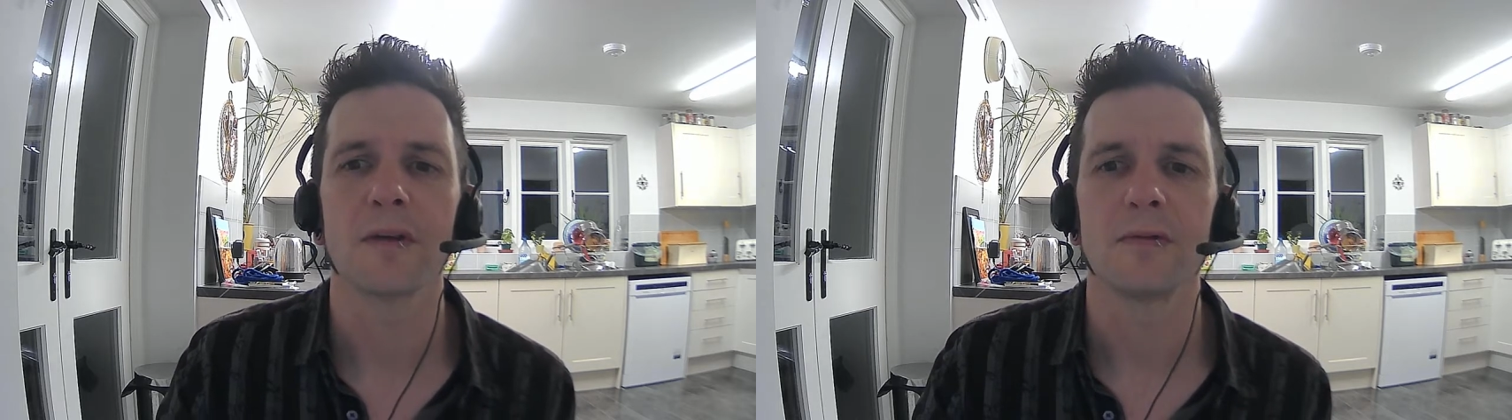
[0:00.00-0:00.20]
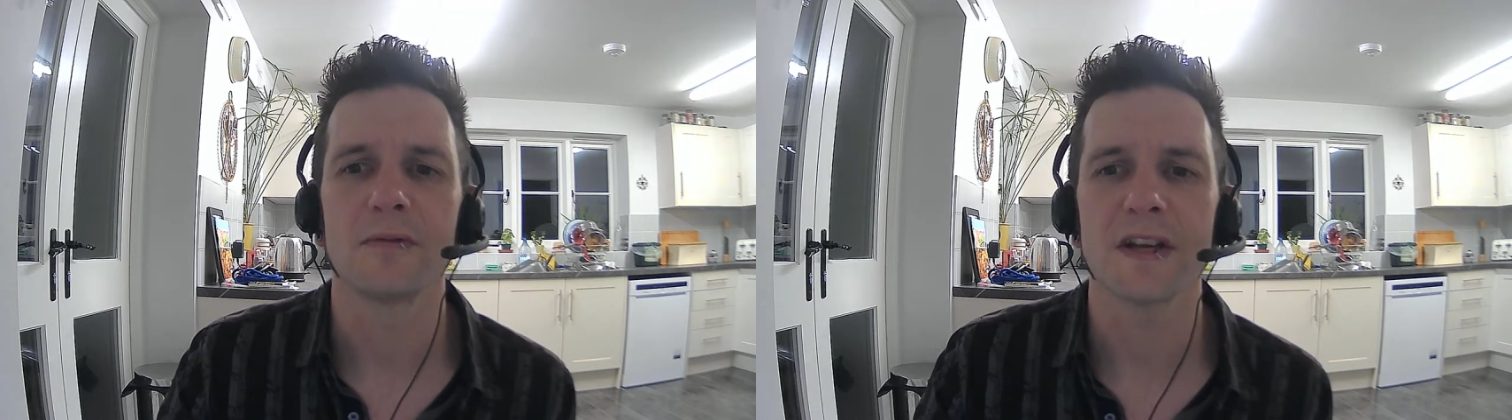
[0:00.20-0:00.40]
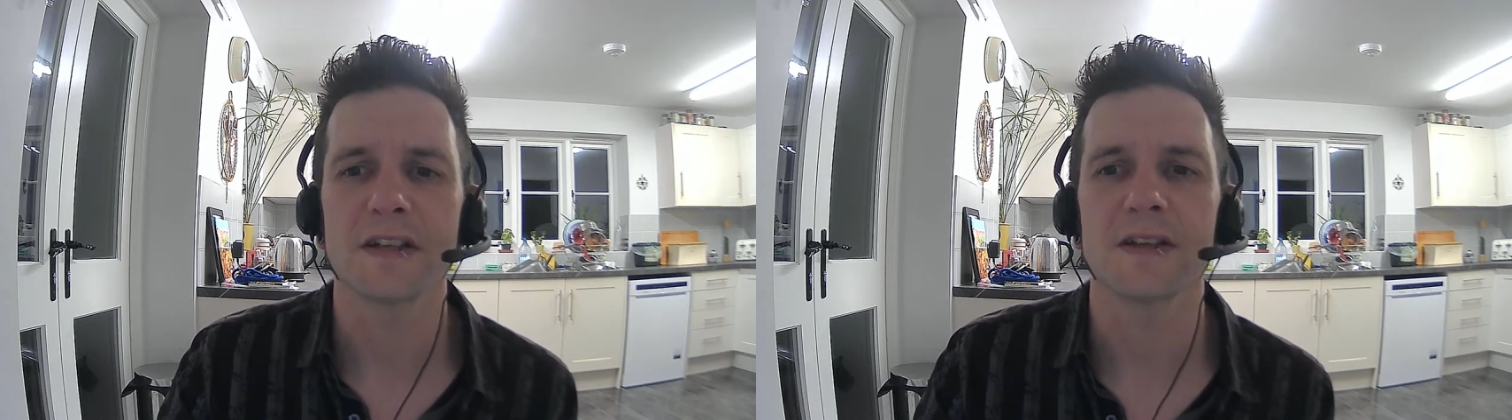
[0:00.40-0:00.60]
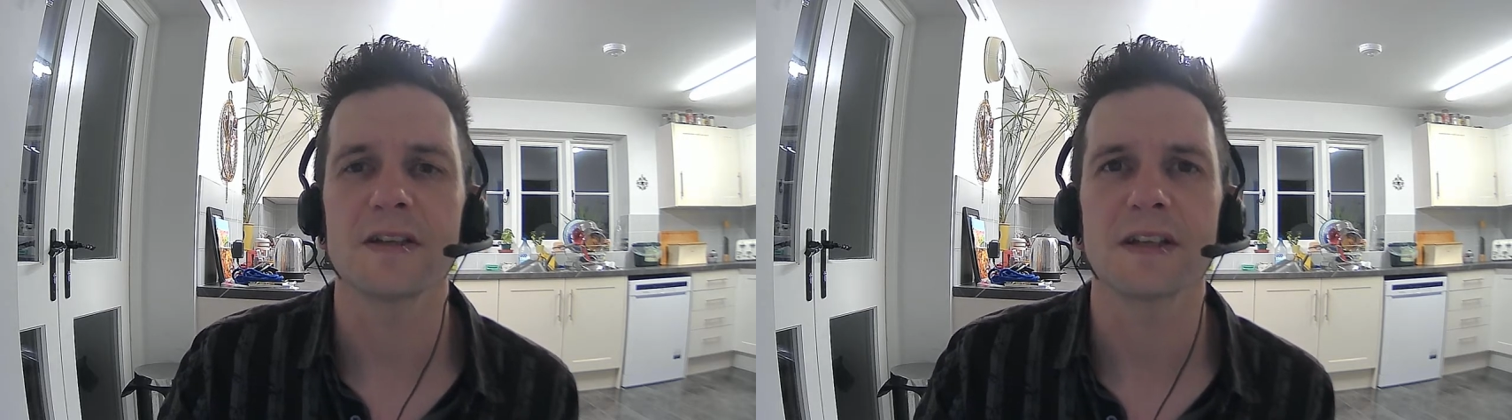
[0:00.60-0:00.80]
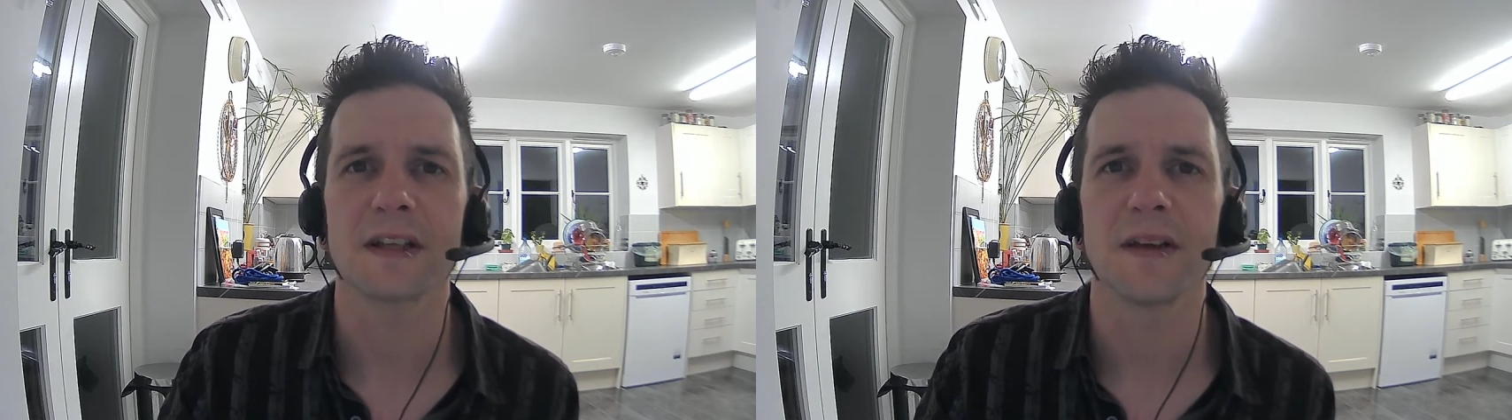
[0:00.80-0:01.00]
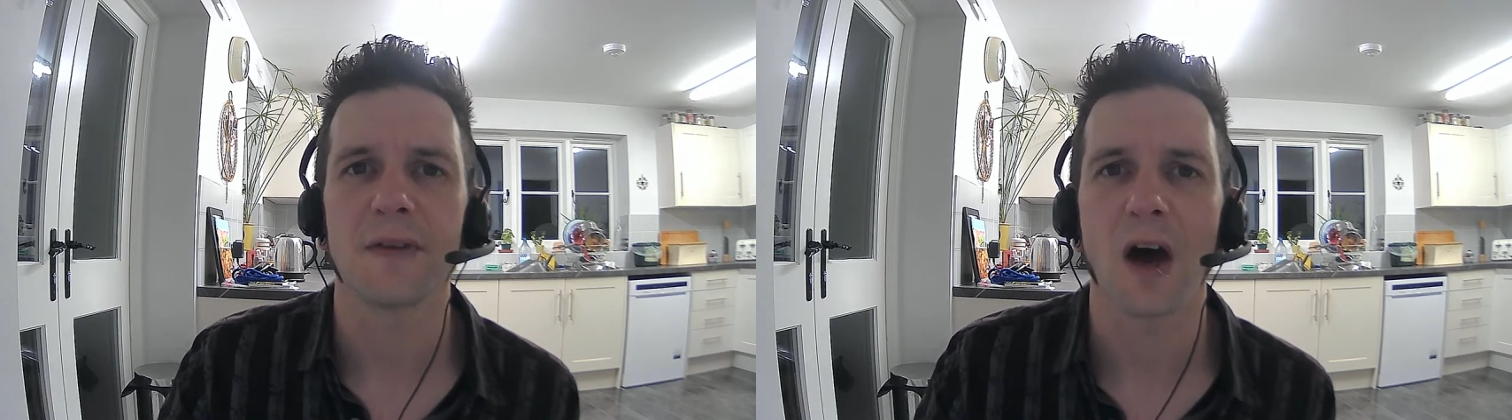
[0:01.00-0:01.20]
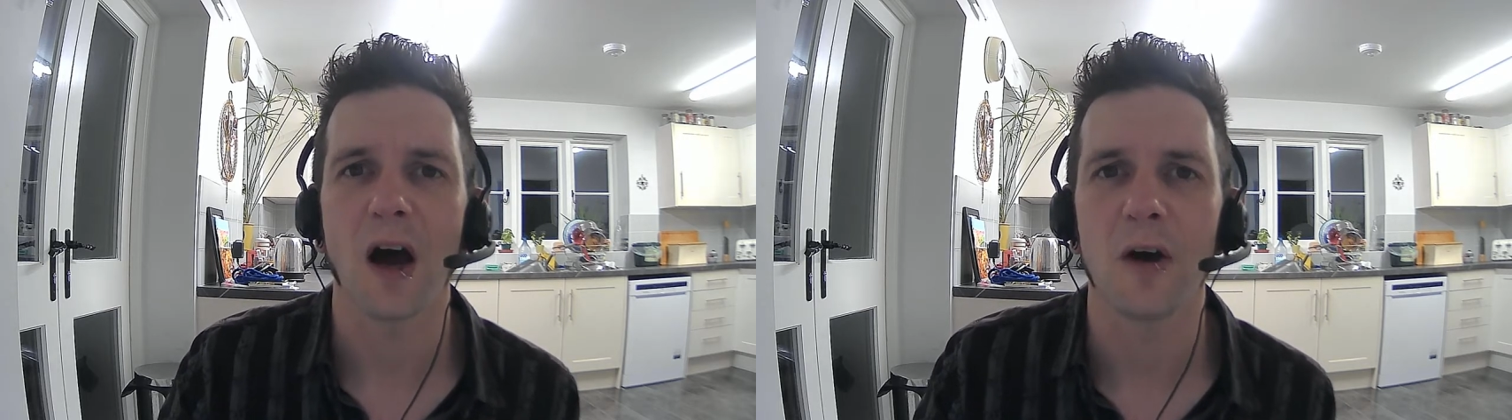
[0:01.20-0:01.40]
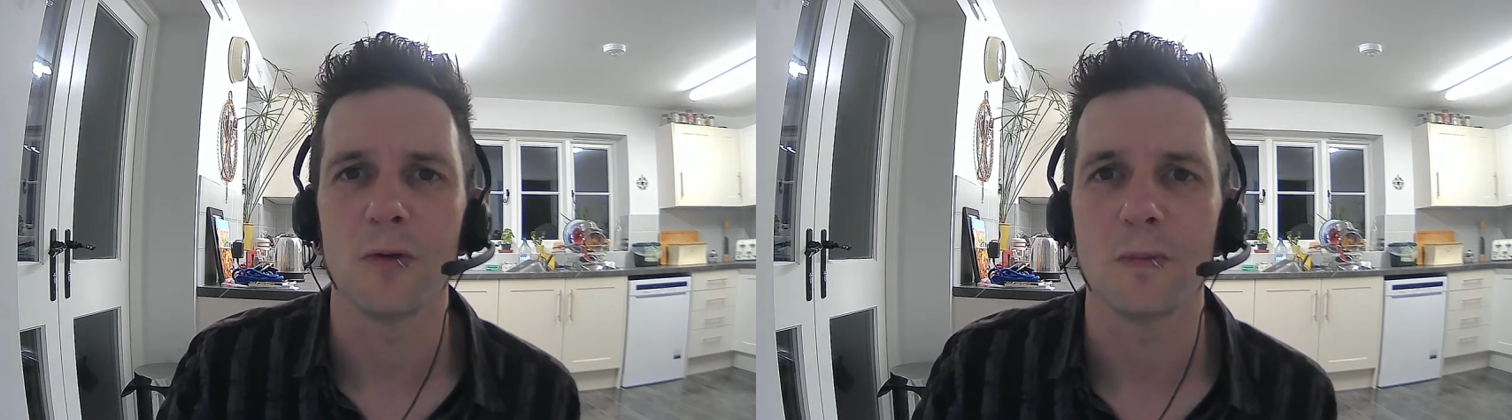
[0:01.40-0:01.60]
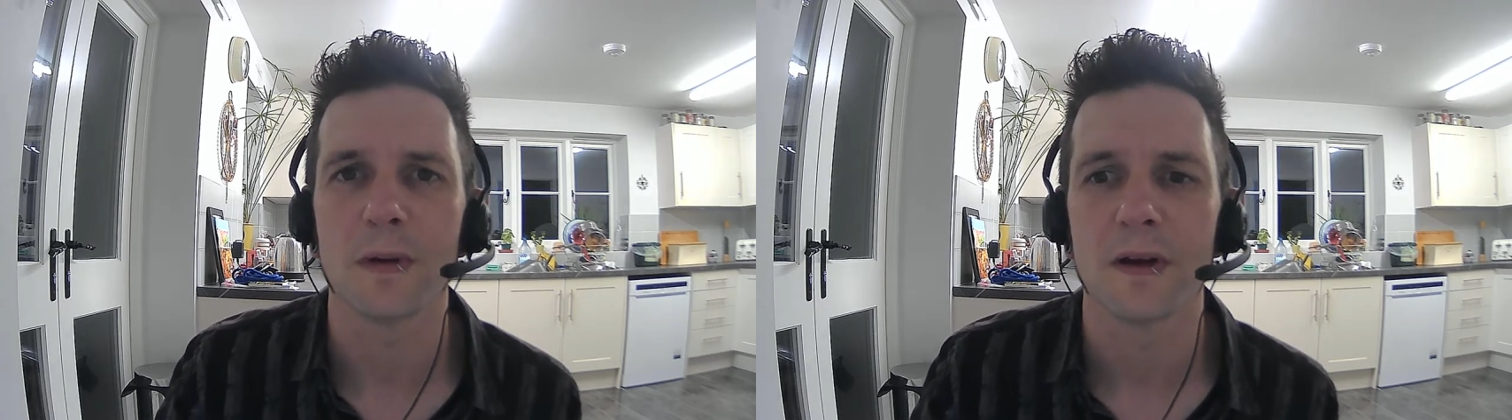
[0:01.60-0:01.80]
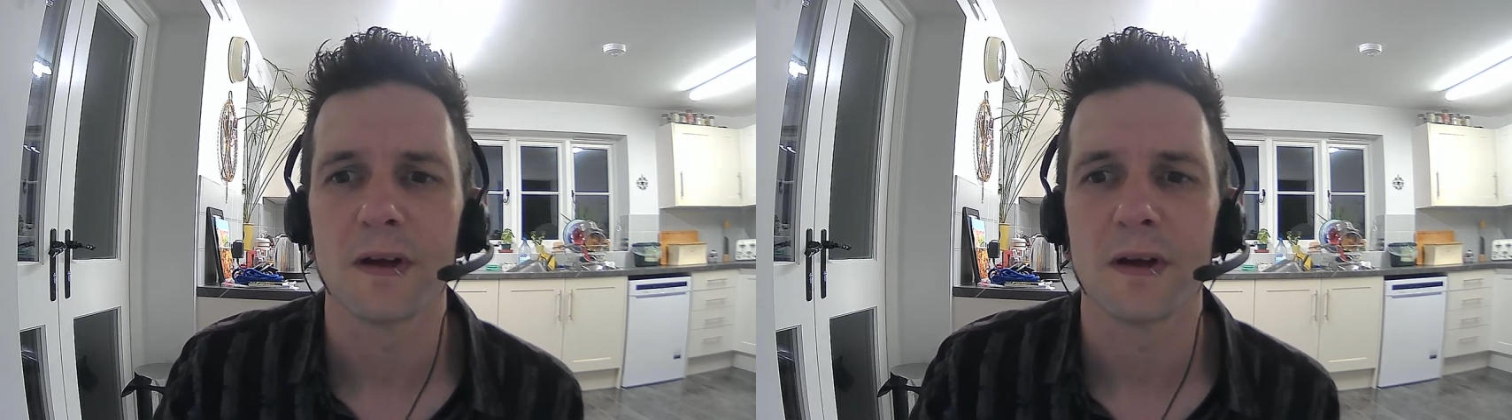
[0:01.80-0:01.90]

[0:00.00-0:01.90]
written to give hope